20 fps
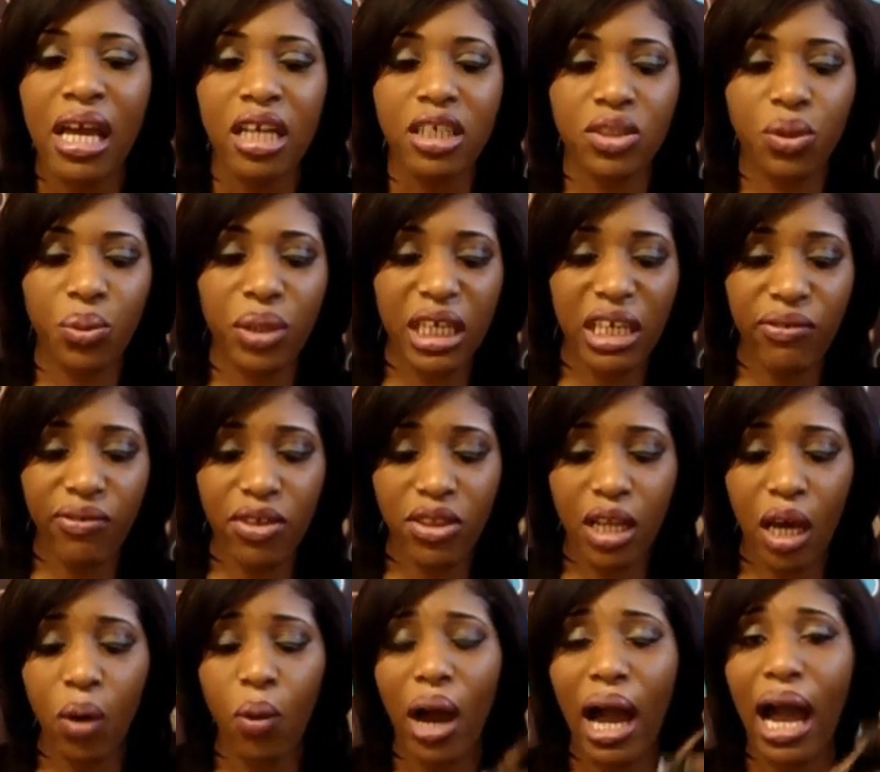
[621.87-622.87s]
So even
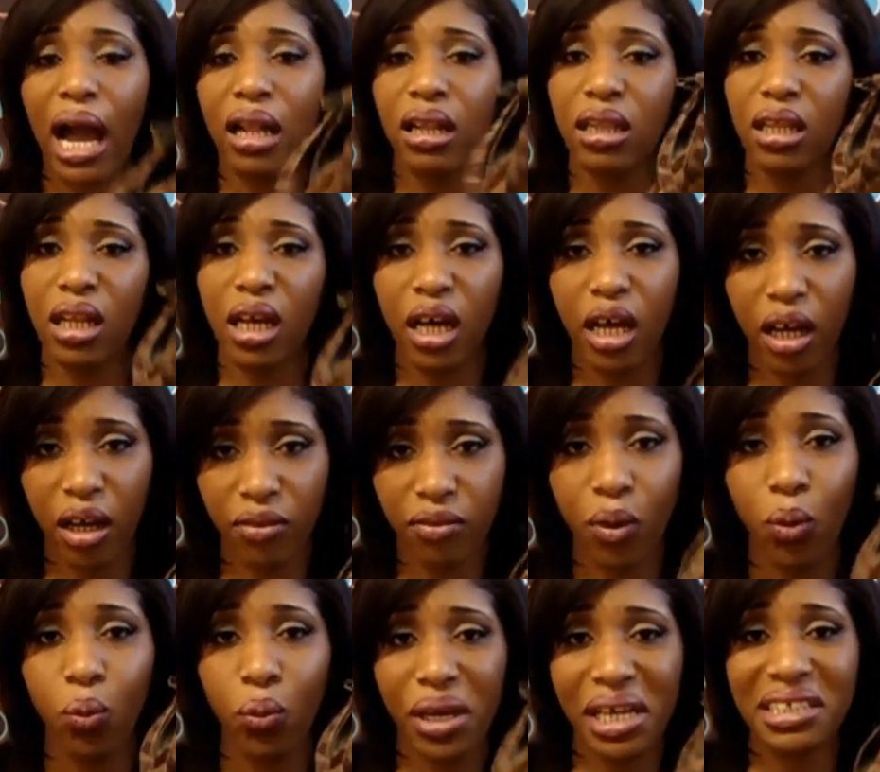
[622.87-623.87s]
though I love
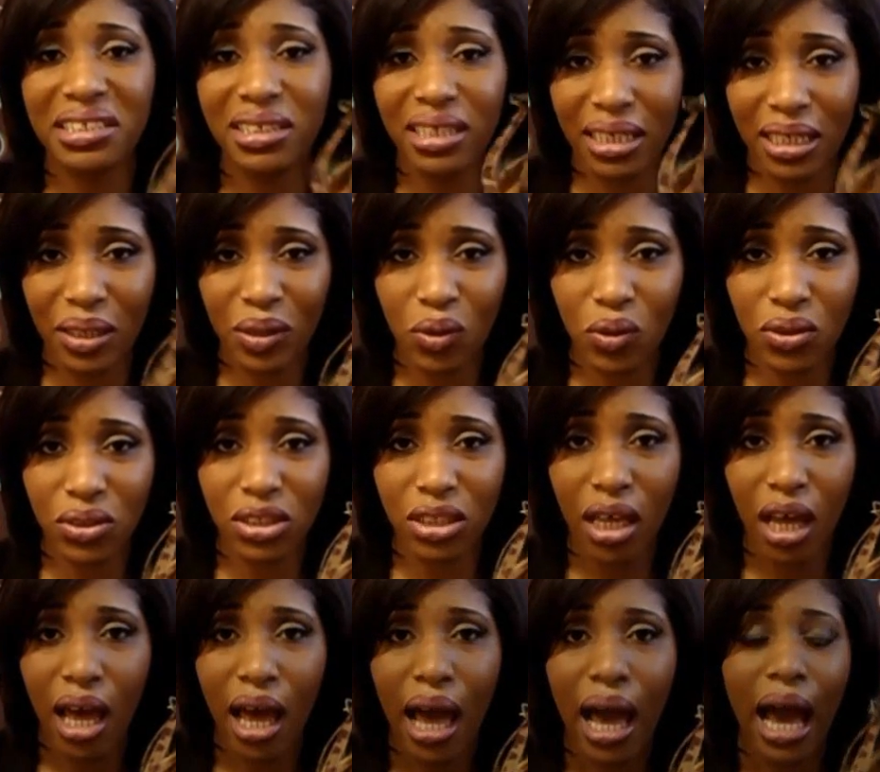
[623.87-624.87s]
wedge heels,
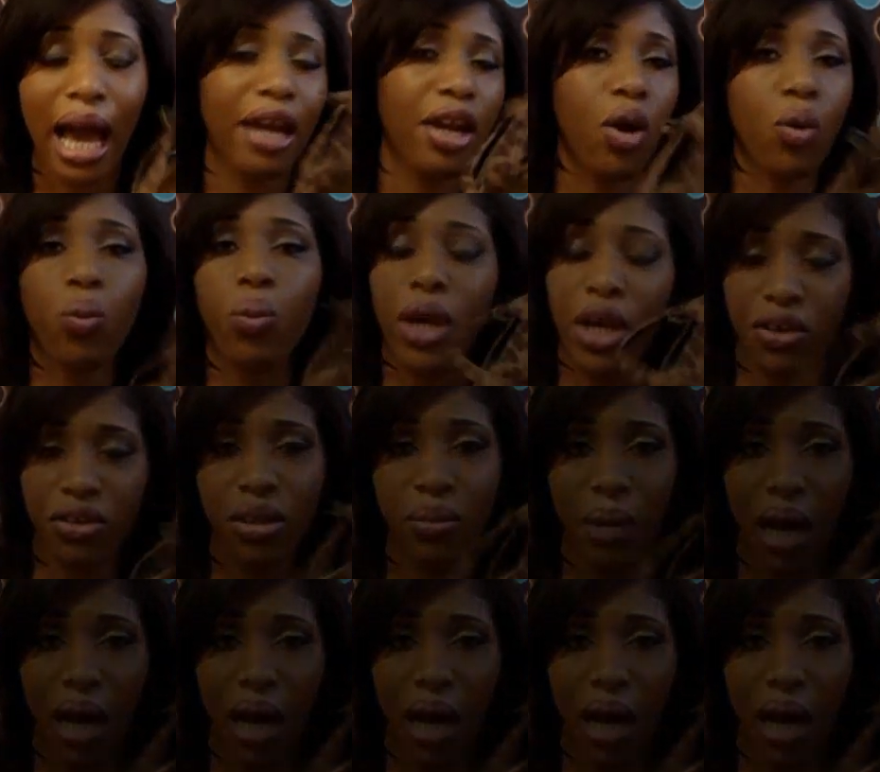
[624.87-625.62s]
I don't wear them